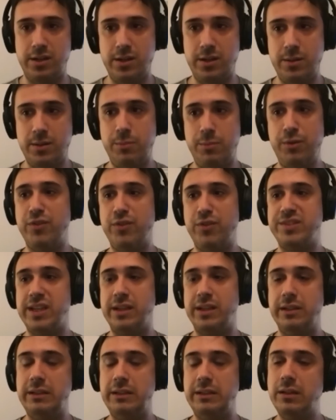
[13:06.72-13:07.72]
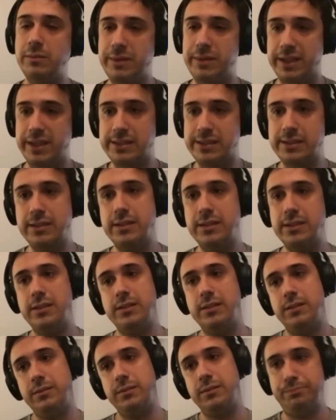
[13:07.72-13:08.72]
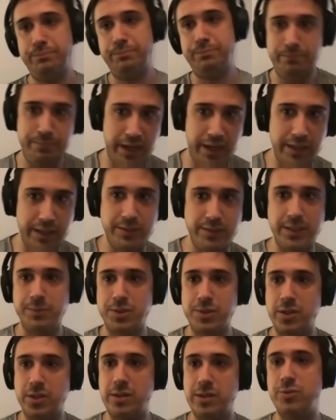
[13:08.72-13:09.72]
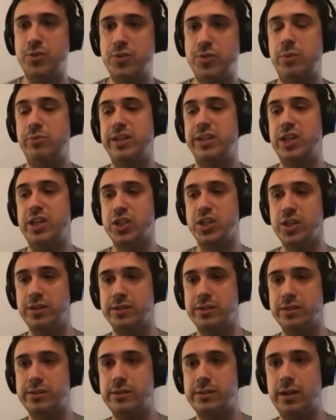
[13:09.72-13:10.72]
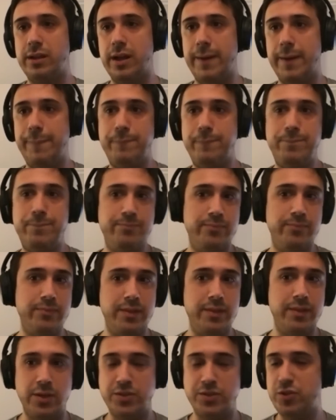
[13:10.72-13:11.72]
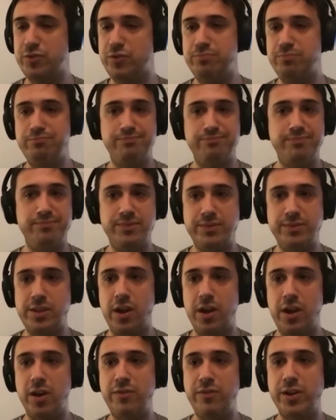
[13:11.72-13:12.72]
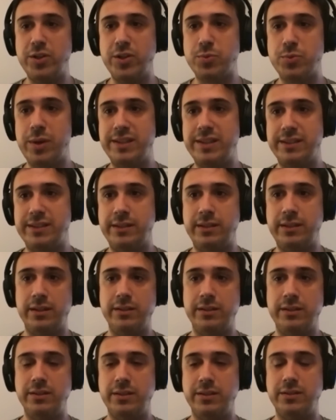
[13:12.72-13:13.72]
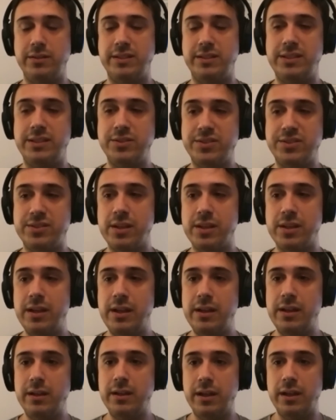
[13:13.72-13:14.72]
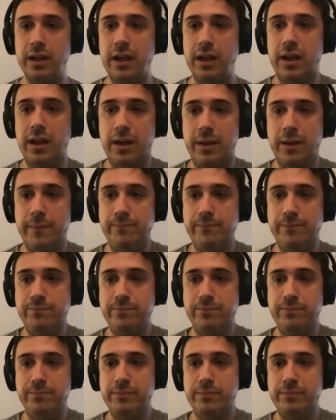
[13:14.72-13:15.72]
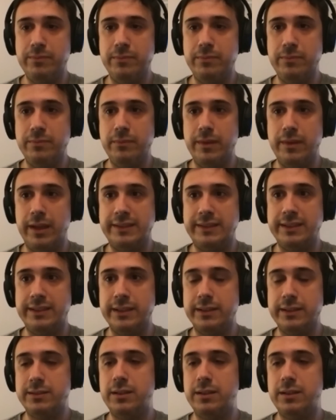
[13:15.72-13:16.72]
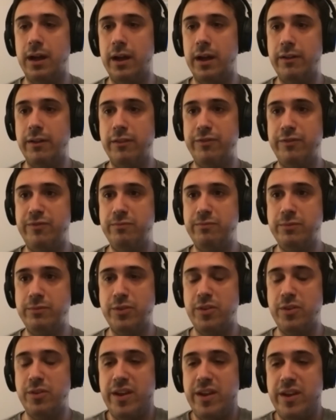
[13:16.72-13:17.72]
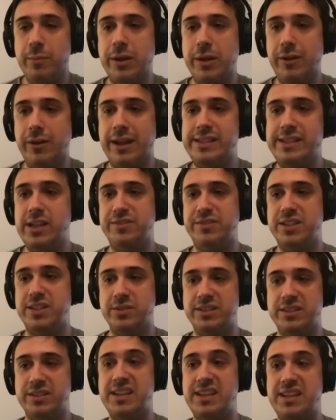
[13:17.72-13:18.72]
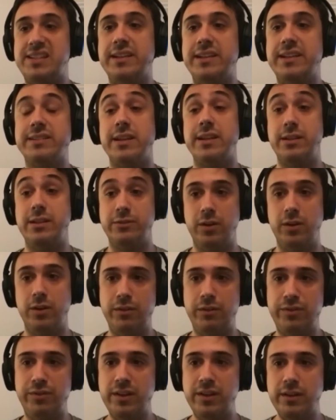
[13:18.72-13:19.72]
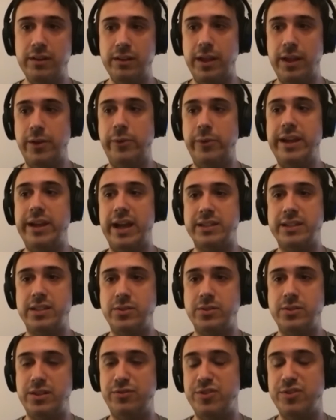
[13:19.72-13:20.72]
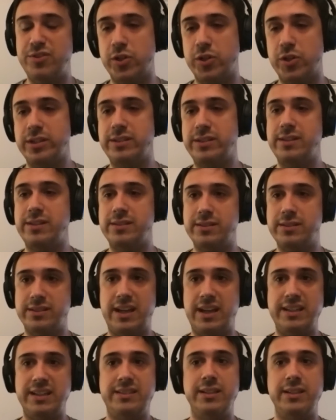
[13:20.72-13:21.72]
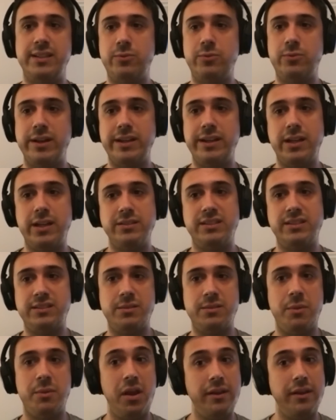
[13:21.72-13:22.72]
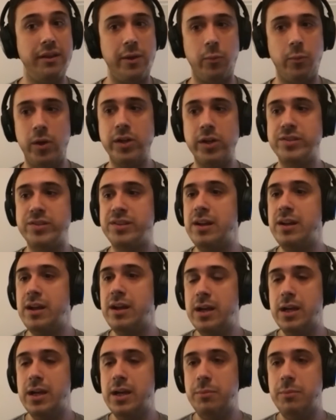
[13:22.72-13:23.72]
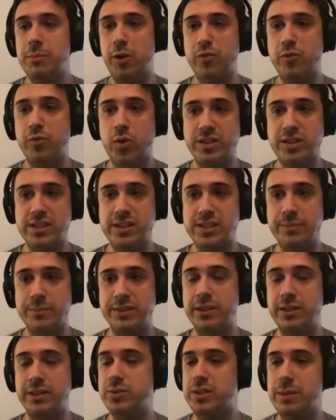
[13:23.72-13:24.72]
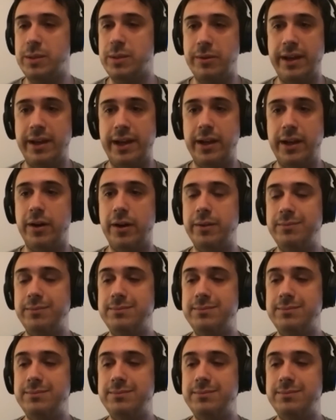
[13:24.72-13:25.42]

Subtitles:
proof of stake a little bit by using pseudonymous reputations. You know, there are various ways, and the Tezos, I think, the fundamental idea of Tezos is that these things can evolve and react to different circumstances. I think right now this is a model that works, but of course it's something to keep an eye on.